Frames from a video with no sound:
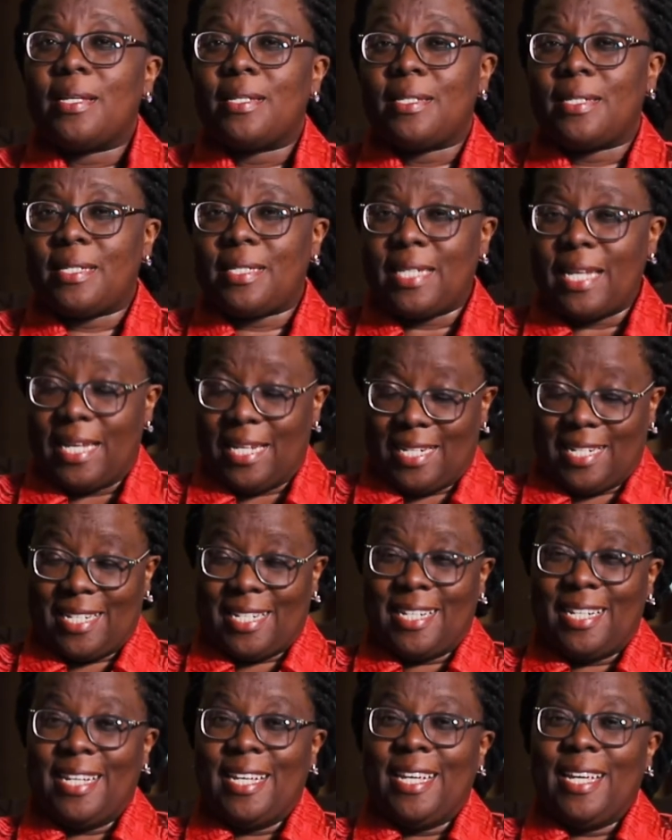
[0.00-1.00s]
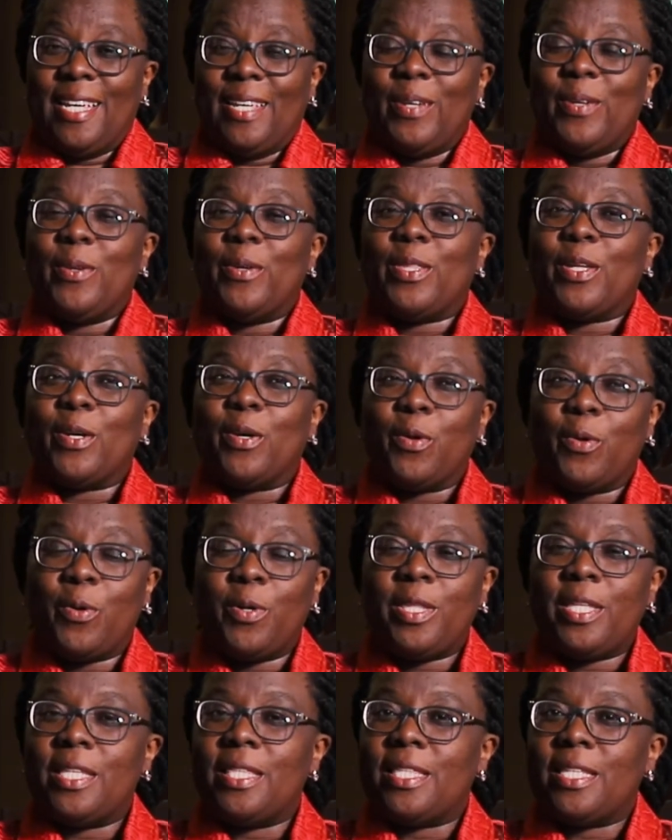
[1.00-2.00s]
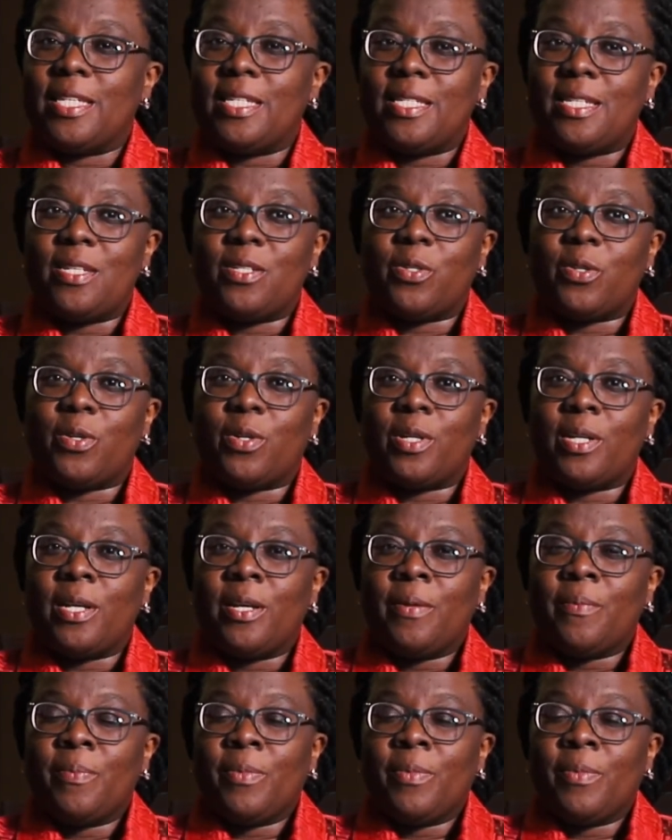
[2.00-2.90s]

state. The growth in this season